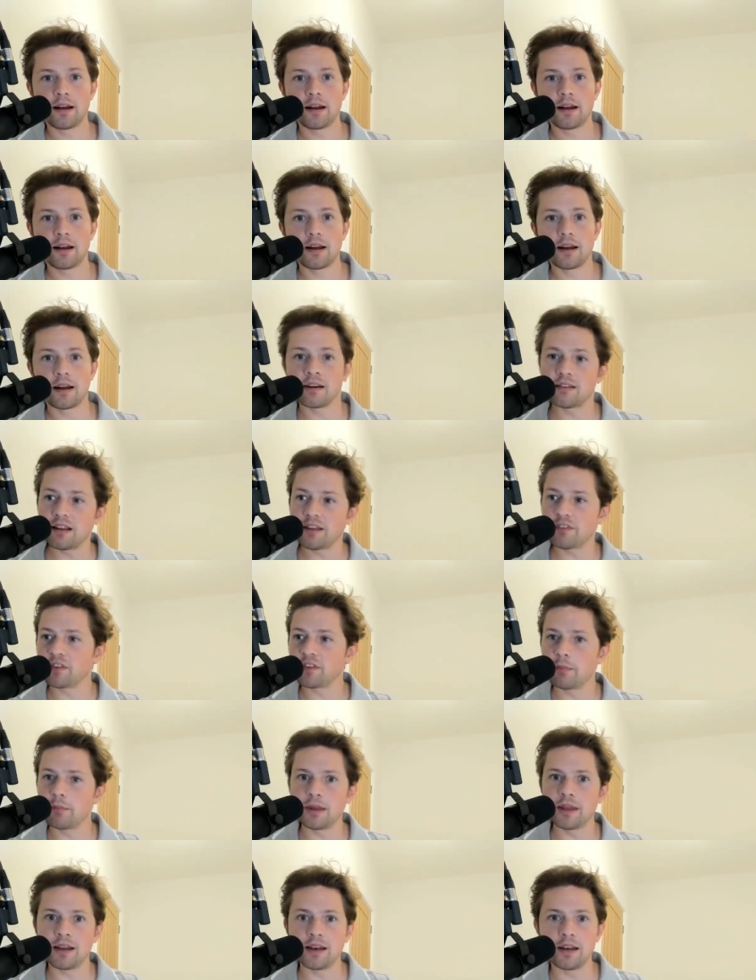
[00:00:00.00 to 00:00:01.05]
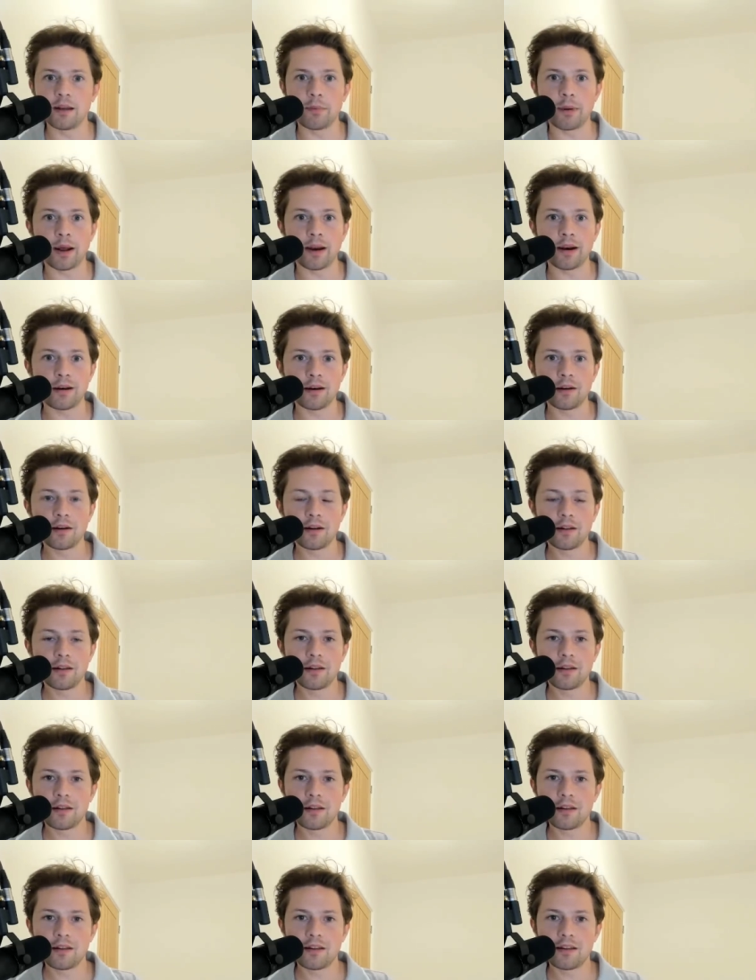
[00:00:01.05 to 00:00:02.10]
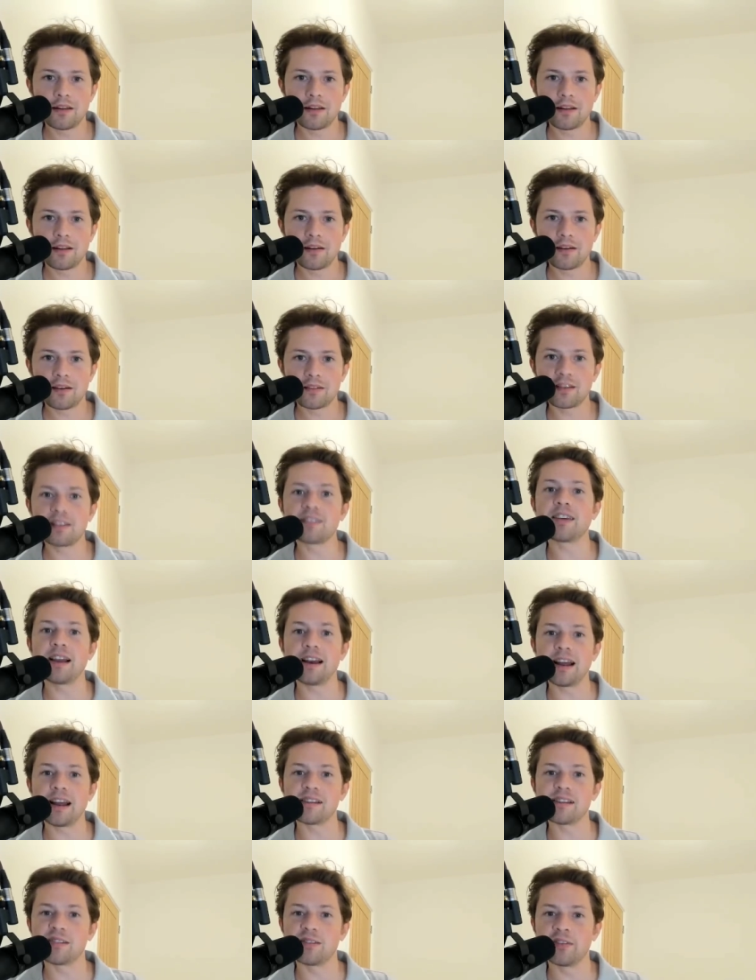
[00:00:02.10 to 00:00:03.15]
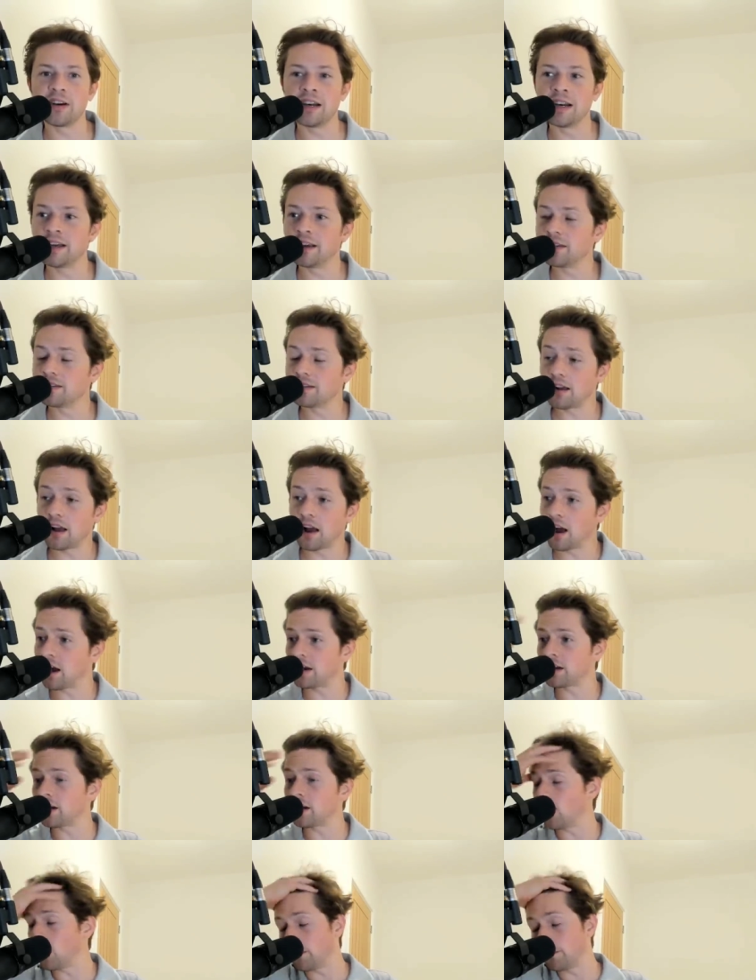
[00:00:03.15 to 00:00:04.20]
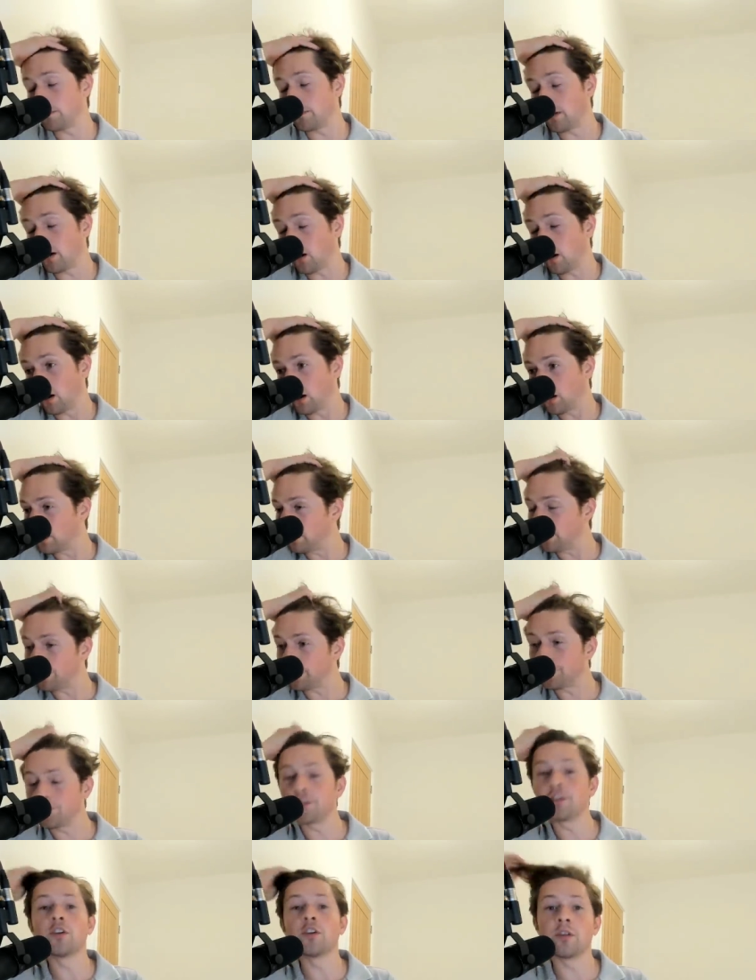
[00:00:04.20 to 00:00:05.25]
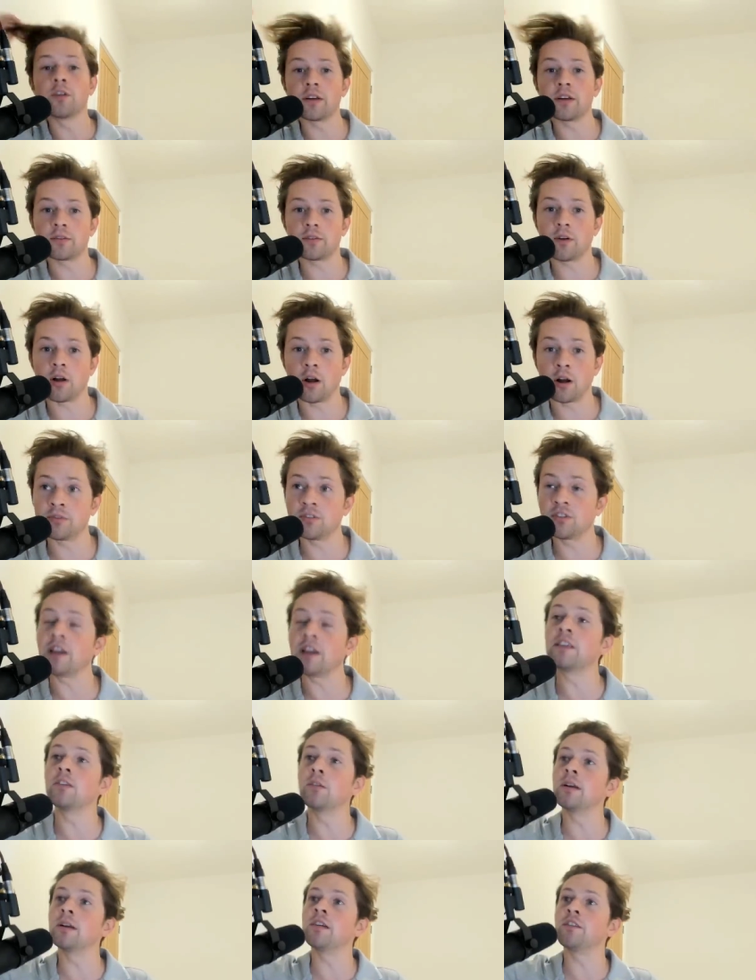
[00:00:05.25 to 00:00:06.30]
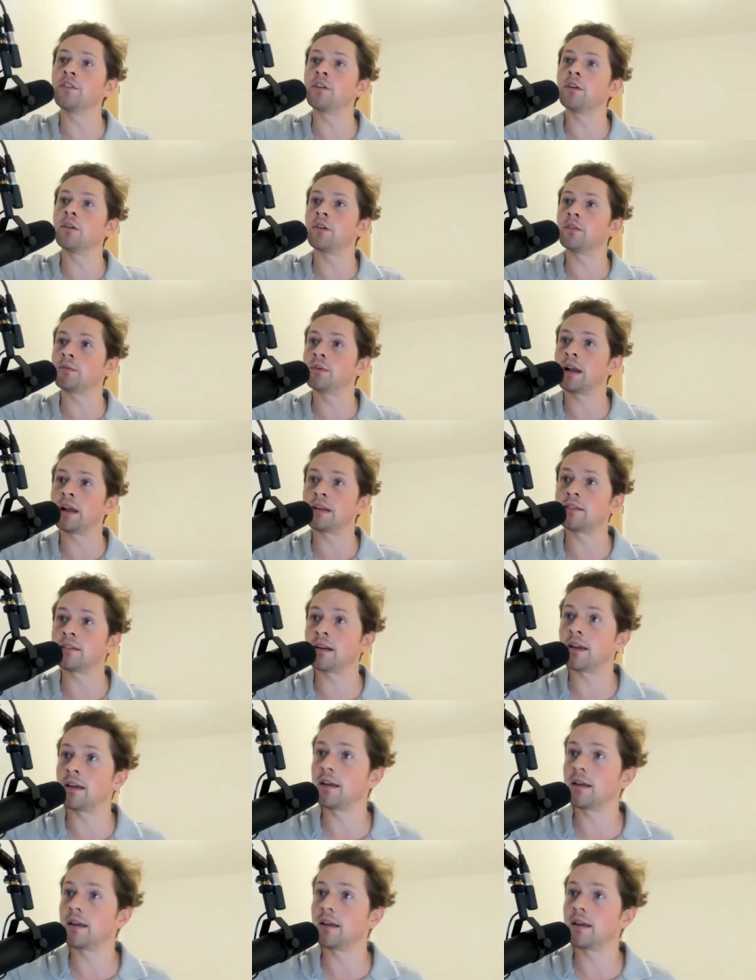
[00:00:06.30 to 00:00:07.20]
and it's left to me and Liban to tell it as it really is. I, am furious. I'm genuinely furious with that today.